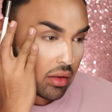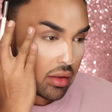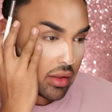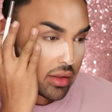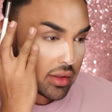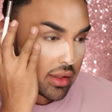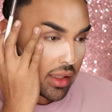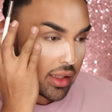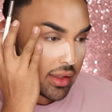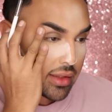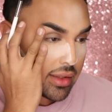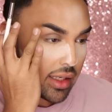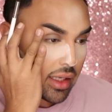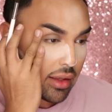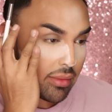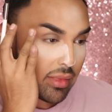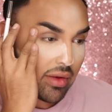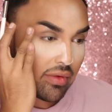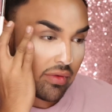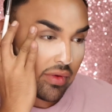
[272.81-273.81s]
Just kind of
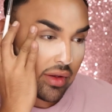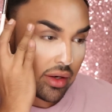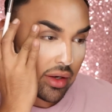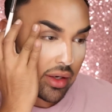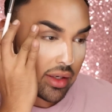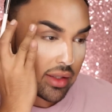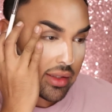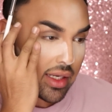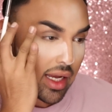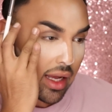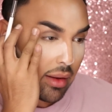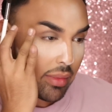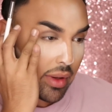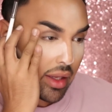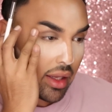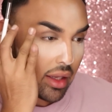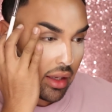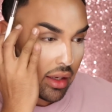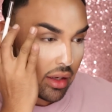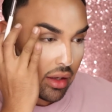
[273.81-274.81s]
taking my finger to tap
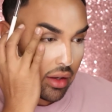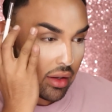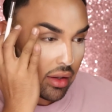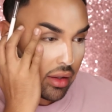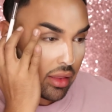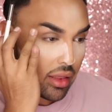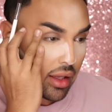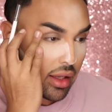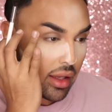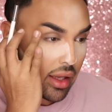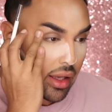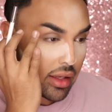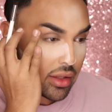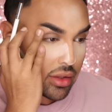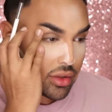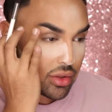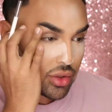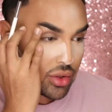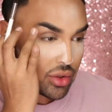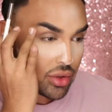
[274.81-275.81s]
it on the
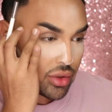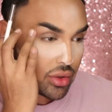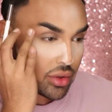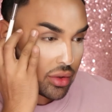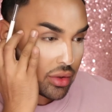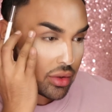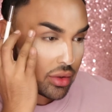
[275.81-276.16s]
edge.